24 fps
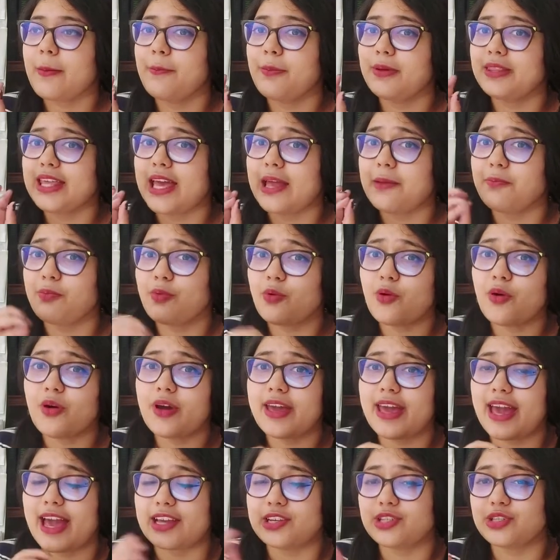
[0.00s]
But that
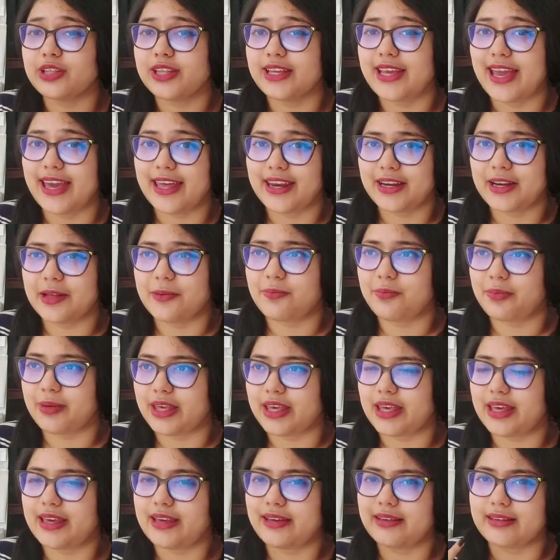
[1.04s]
boy actually ended up
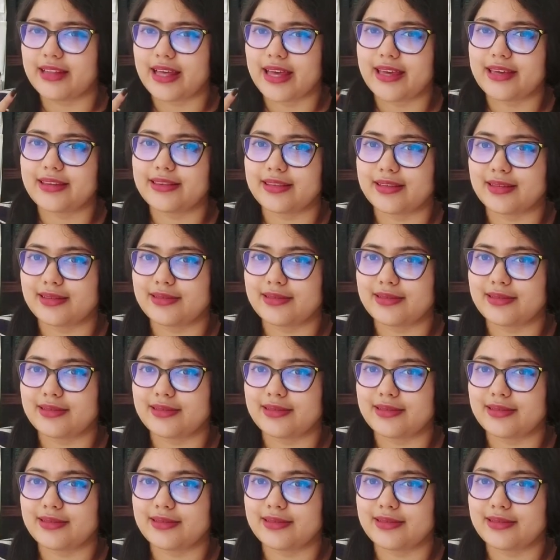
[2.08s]
being, like,